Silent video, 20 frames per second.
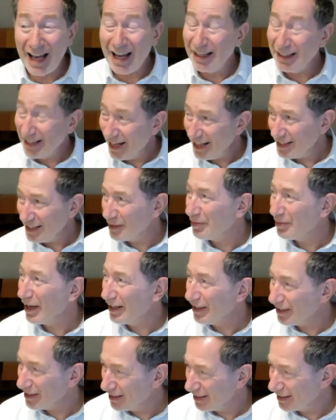Yes,
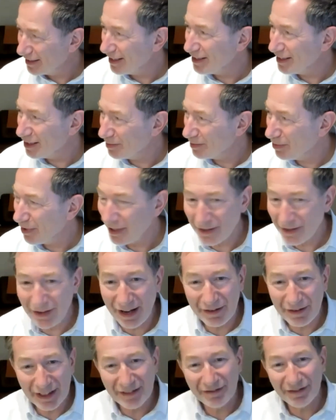Sibelius exists as part of
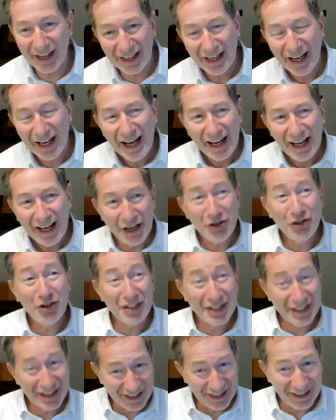Avid. In fact,
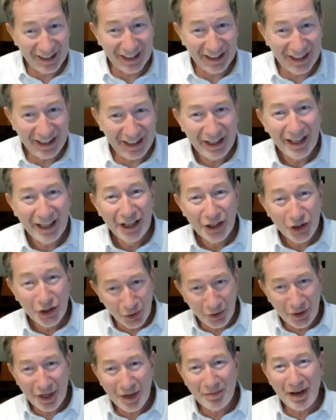interestingly,
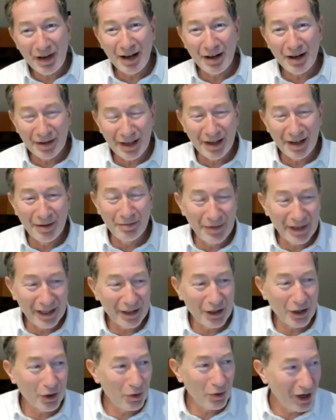talking about
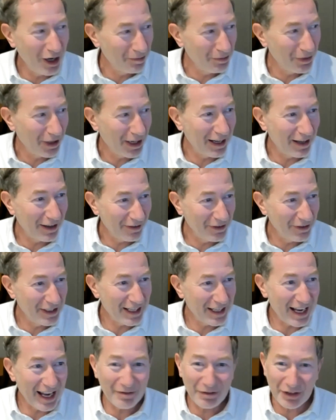being acquired by
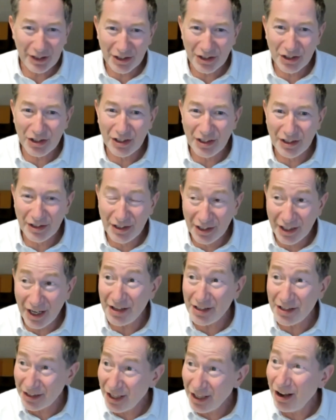Avid
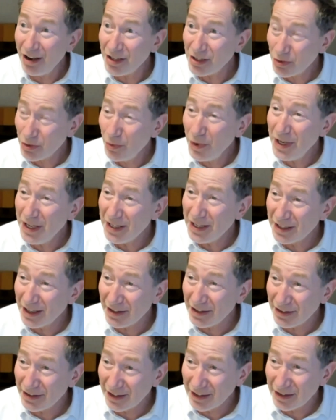last week,
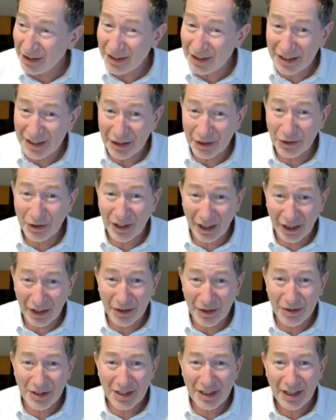I think the deal
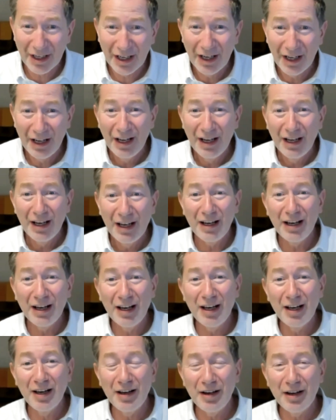closed.
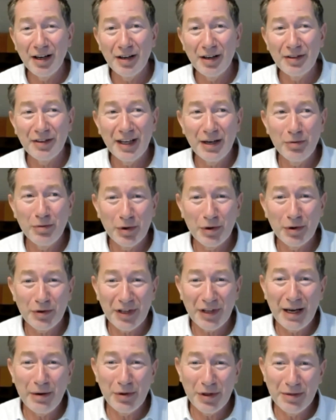They
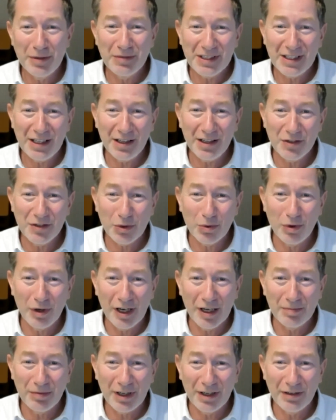were themselves
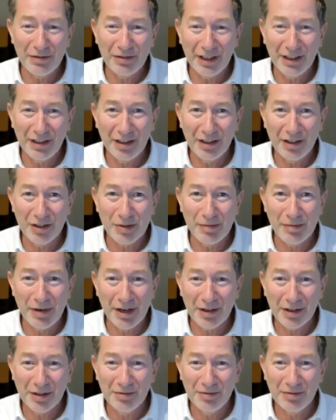acquired by a very large
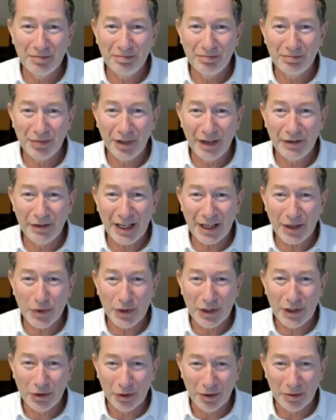American private
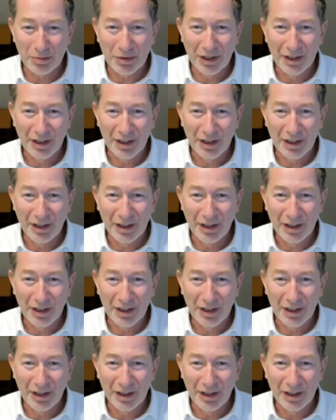equity group.